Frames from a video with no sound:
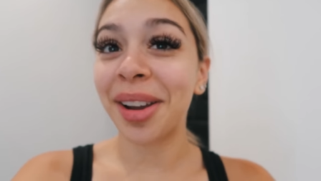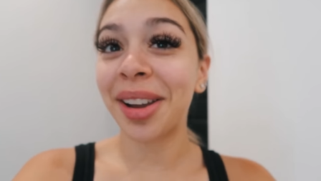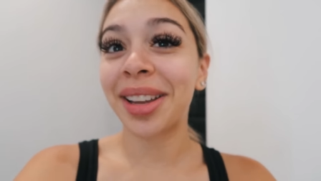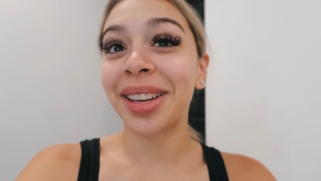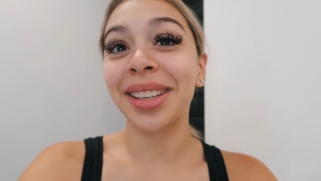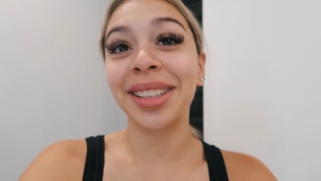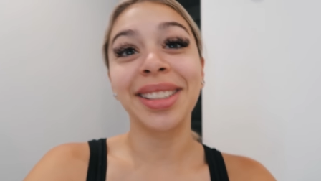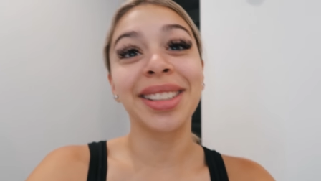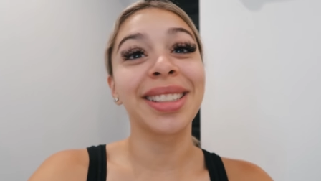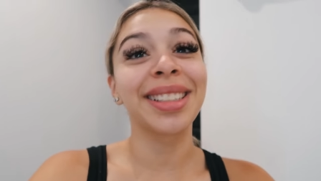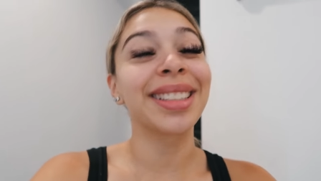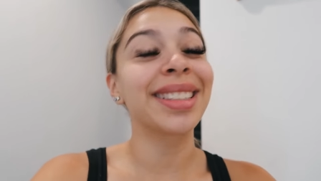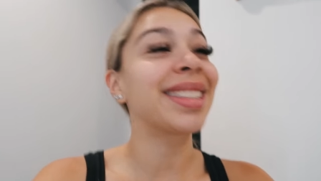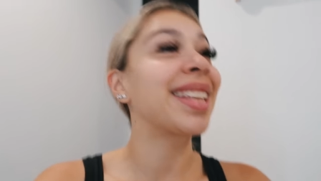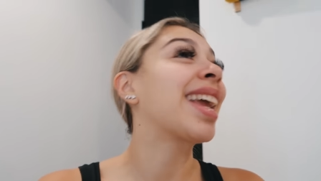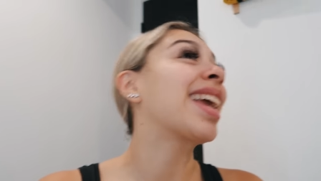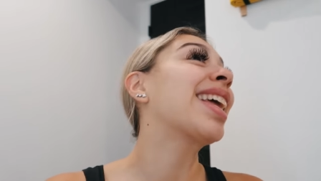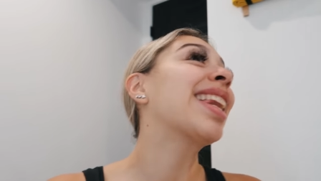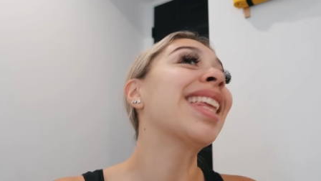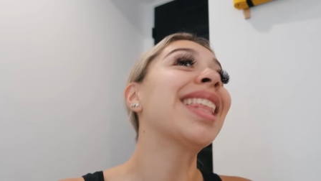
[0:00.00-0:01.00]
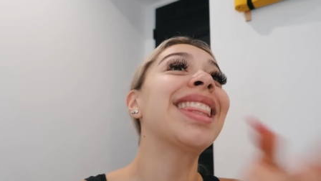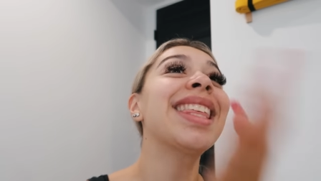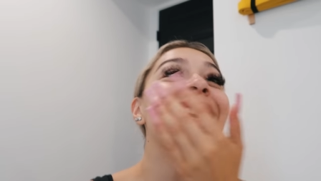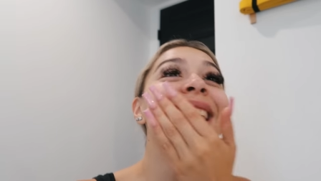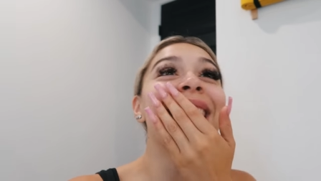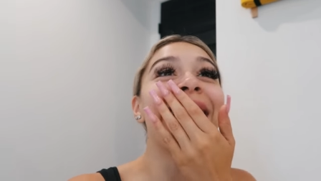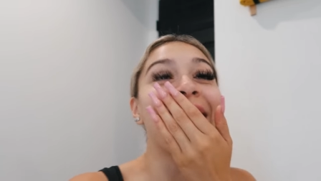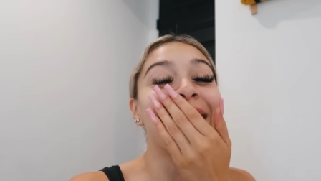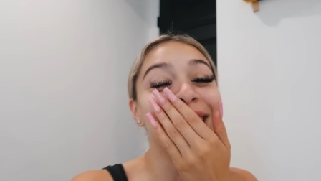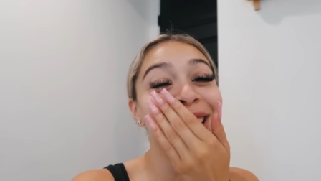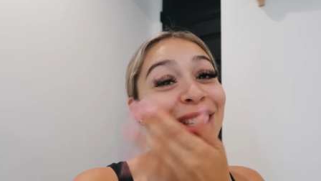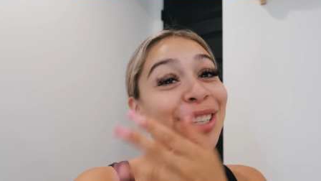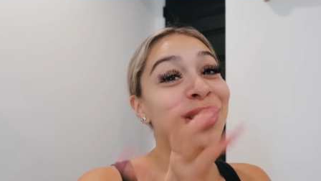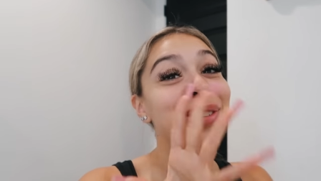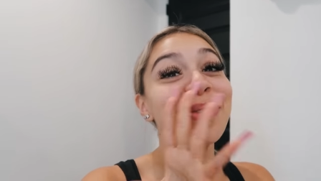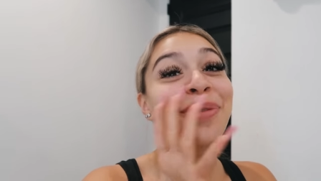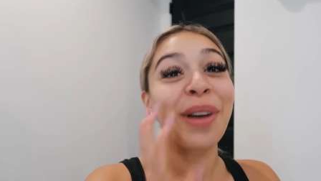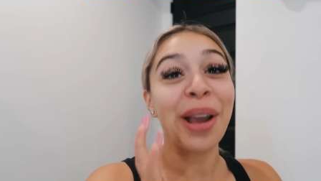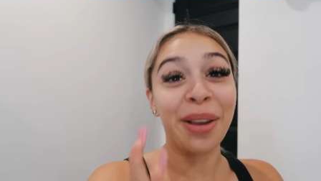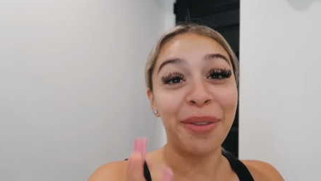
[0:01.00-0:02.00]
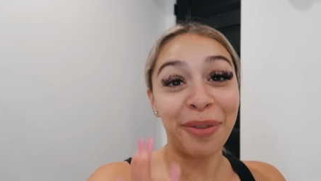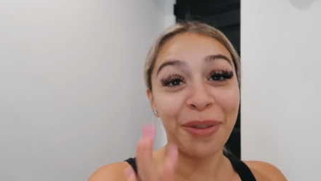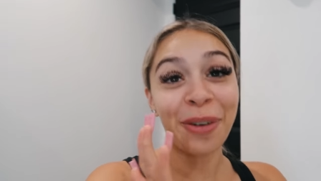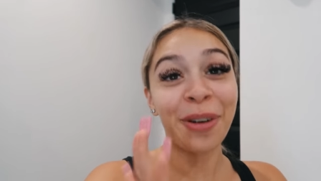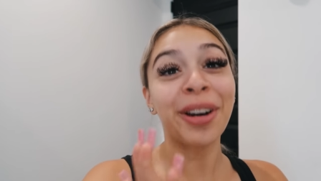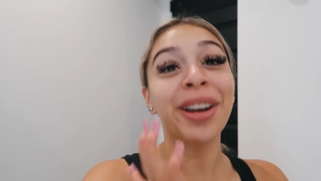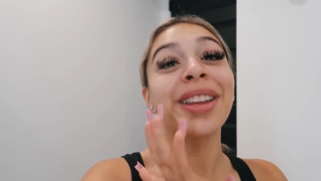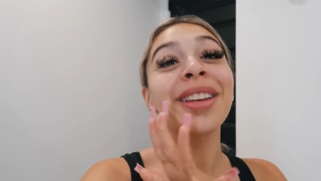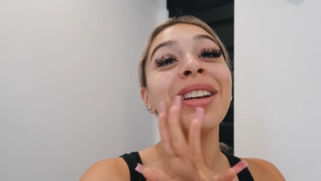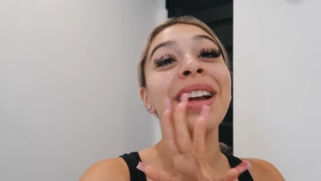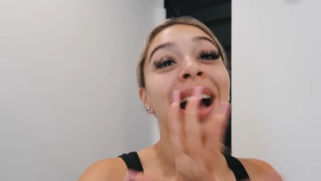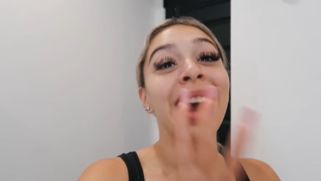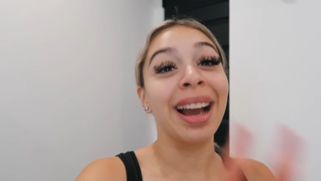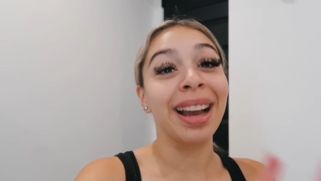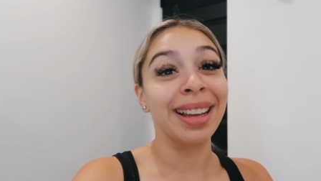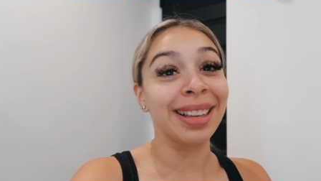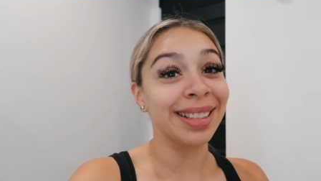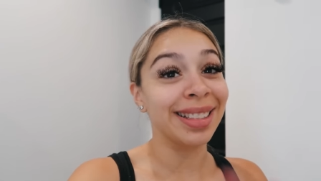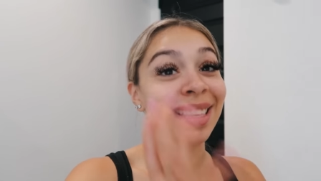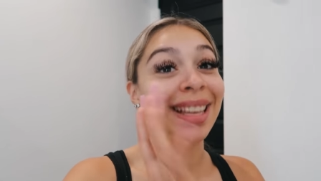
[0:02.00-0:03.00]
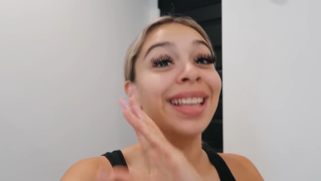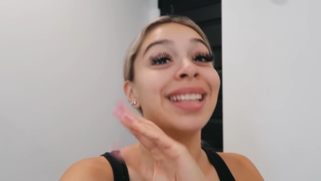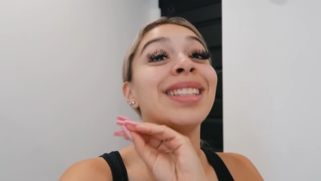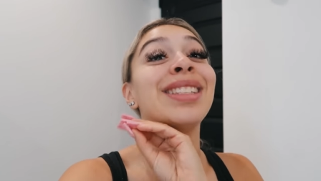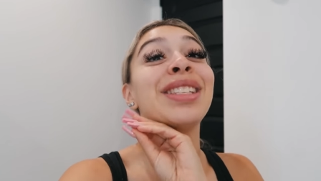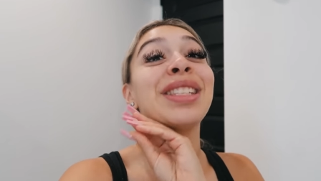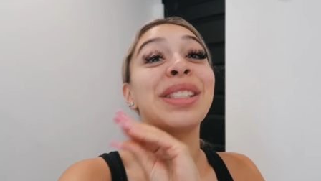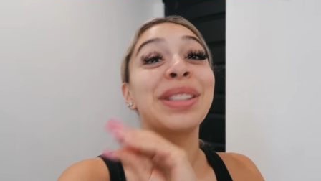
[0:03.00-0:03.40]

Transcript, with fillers: not gonna say anything yet, just wait for it, you guys. It's